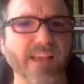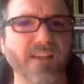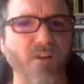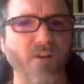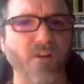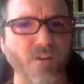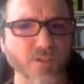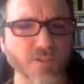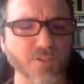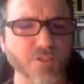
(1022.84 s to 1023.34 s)

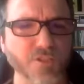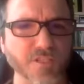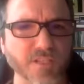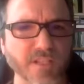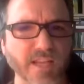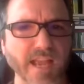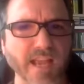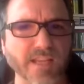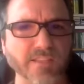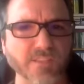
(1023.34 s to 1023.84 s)

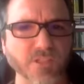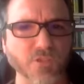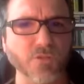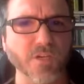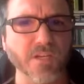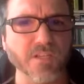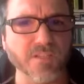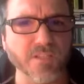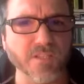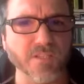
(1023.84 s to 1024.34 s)
ecology,
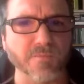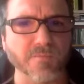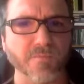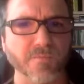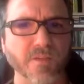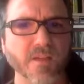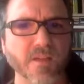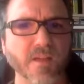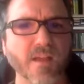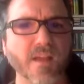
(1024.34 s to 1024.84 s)
anti-racism
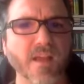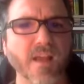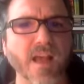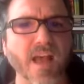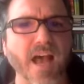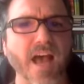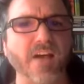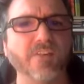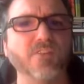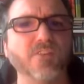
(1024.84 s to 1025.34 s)

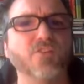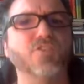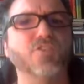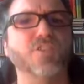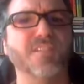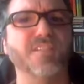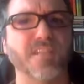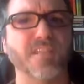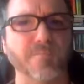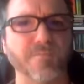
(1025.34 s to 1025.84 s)
are not
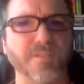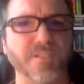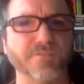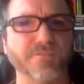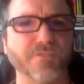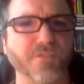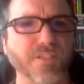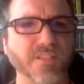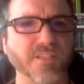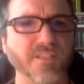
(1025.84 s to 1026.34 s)
just something
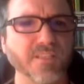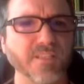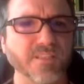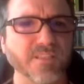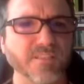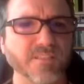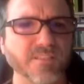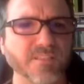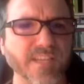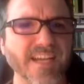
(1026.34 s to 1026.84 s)
for the
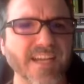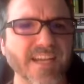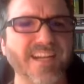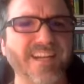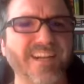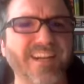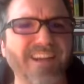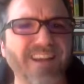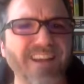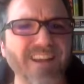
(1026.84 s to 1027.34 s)
elite, they are
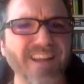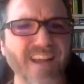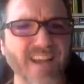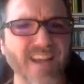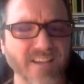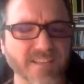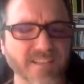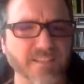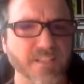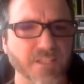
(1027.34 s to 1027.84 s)

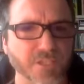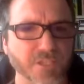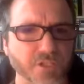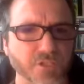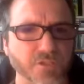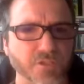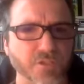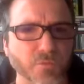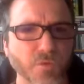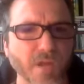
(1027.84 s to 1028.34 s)
class
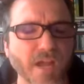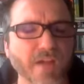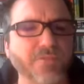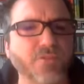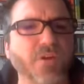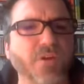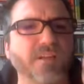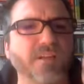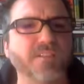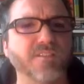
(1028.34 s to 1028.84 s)
issues, and we have
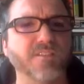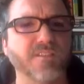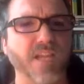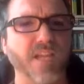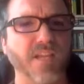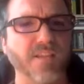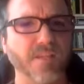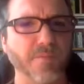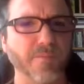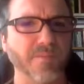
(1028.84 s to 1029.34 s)
to
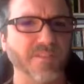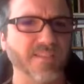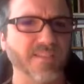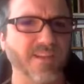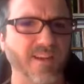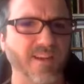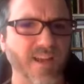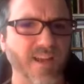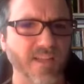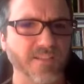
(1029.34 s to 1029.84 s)
understand them as
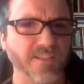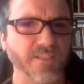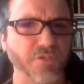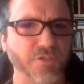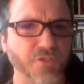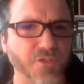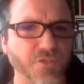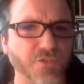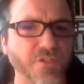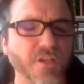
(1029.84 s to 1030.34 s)
class
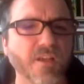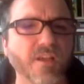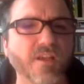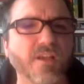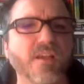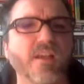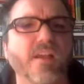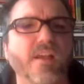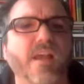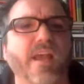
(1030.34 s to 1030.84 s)
issues
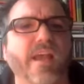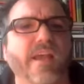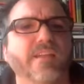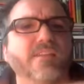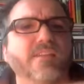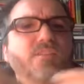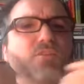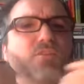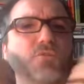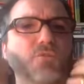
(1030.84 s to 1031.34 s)

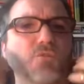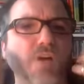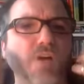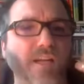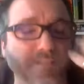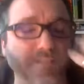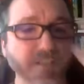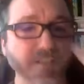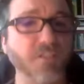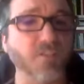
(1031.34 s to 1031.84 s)
and to
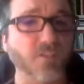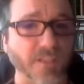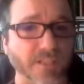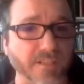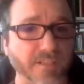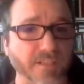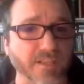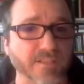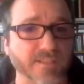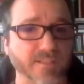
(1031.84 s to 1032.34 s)

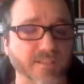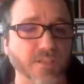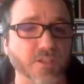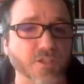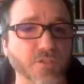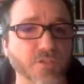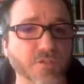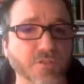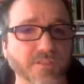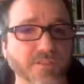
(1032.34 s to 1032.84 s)
articulate as
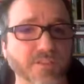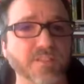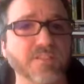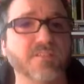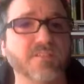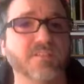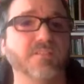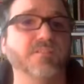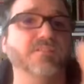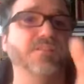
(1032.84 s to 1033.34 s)
such.
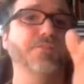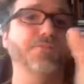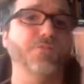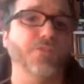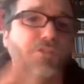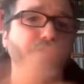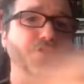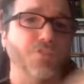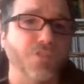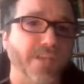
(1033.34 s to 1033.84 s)
This
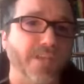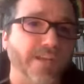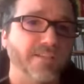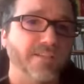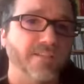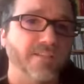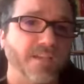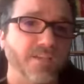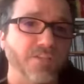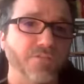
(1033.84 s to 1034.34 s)

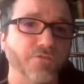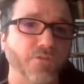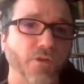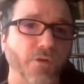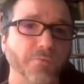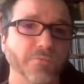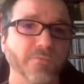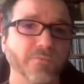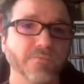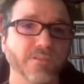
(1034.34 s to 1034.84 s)
differentiates us
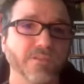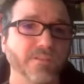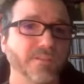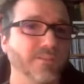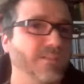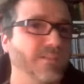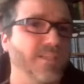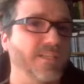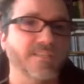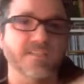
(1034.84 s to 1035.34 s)
from,
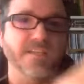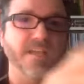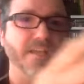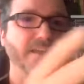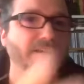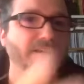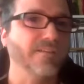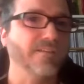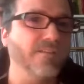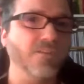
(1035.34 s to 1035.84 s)
let's
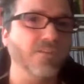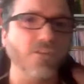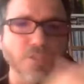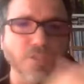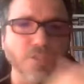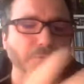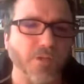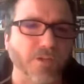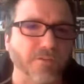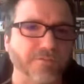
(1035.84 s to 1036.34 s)
say, a
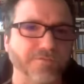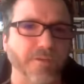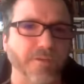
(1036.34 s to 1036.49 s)
neoliberal